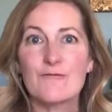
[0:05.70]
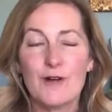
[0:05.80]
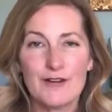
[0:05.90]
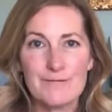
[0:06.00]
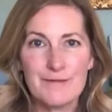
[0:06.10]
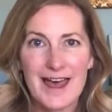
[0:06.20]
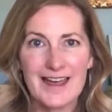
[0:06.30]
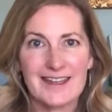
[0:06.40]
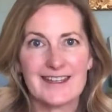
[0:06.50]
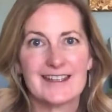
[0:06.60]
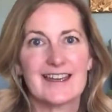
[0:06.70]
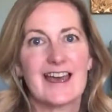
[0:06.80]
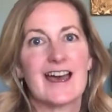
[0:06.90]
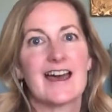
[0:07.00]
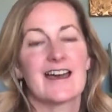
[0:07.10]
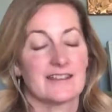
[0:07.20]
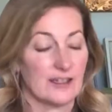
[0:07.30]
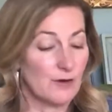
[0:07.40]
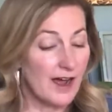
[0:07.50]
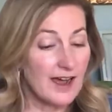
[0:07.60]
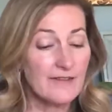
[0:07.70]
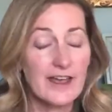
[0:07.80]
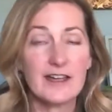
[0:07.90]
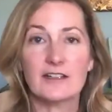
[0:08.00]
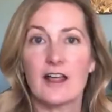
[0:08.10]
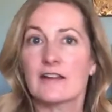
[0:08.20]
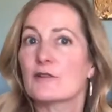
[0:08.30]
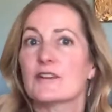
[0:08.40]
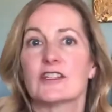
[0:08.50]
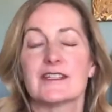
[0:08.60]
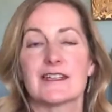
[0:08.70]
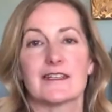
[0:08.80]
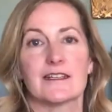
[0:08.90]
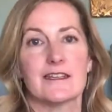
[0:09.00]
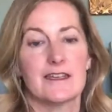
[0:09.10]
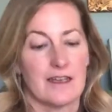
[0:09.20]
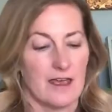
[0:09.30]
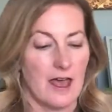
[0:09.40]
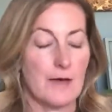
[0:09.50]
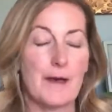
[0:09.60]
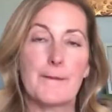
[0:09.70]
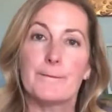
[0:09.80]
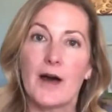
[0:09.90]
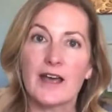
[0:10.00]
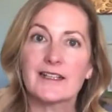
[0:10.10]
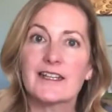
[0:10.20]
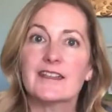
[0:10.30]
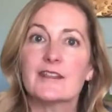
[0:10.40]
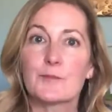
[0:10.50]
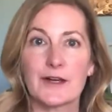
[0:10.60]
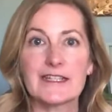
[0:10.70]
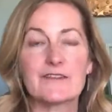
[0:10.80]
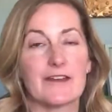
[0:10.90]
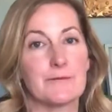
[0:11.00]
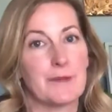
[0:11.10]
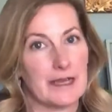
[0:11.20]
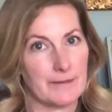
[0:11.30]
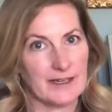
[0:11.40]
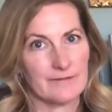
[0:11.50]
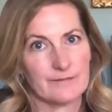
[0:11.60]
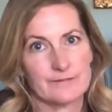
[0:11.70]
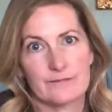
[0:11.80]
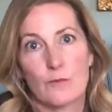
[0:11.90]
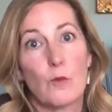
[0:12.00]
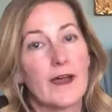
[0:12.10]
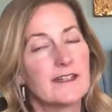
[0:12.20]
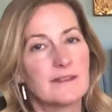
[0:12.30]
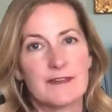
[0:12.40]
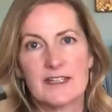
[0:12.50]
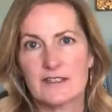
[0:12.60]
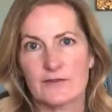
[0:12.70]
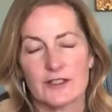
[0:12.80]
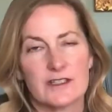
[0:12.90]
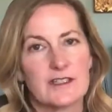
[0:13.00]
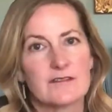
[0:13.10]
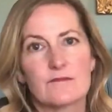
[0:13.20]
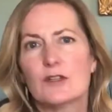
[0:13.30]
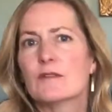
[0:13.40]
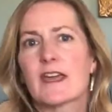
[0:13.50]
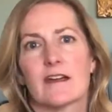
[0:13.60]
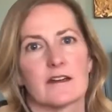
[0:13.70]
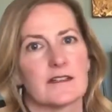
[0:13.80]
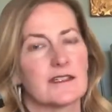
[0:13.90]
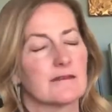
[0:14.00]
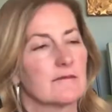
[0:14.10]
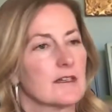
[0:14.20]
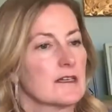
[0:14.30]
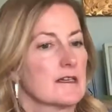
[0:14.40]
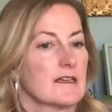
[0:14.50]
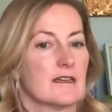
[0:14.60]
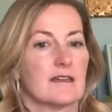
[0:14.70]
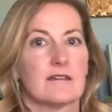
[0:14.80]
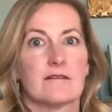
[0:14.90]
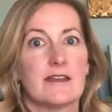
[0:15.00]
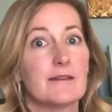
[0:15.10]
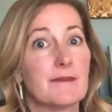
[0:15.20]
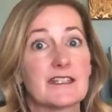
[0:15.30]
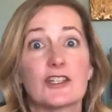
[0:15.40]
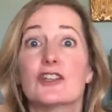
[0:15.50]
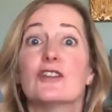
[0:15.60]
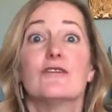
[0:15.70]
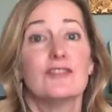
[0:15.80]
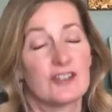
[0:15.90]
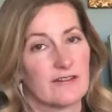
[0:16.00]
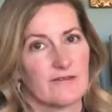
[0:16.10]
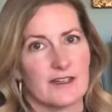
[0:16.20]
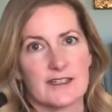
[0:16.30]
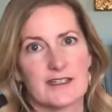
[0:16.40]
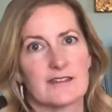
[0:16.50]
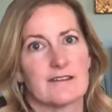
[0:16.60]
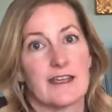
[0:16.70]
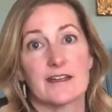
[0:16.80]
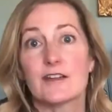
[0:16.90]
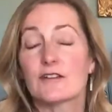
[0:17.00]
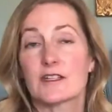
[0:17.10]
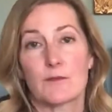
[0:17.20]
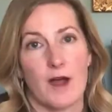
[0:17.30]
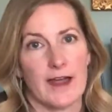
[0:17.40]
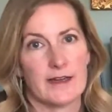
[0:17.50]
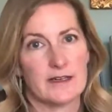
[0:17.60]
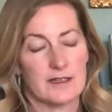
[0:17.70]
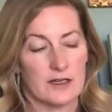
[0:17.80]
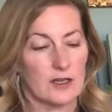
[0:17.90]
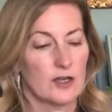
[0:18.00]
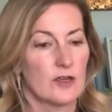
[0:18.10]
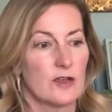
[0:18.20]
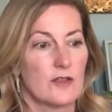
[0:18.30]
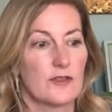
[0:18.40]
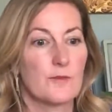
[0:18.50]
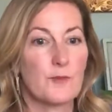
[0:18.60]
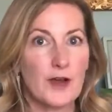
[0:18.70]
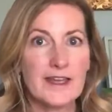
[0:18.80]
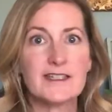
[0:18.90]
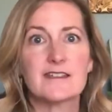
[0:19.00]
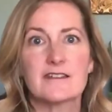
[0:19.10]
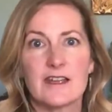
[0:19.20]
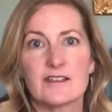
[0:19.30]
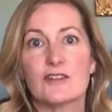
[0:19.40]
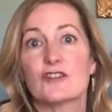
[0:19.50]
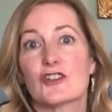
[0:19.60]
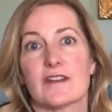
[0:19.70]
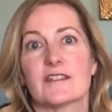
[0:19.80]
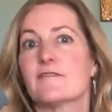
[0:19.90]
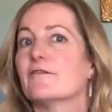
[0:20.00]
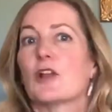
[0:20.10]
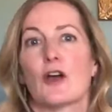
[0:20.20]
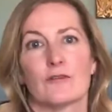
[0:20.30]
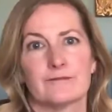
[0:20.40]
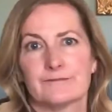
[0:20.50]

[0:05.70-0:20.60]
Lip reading: Welcome back. So I've had a lot of questions lately about bottling the breastfed baby. Why does it make a difference? Who cares? It makes a huge difference, and here's why. The breast doesn't just flow.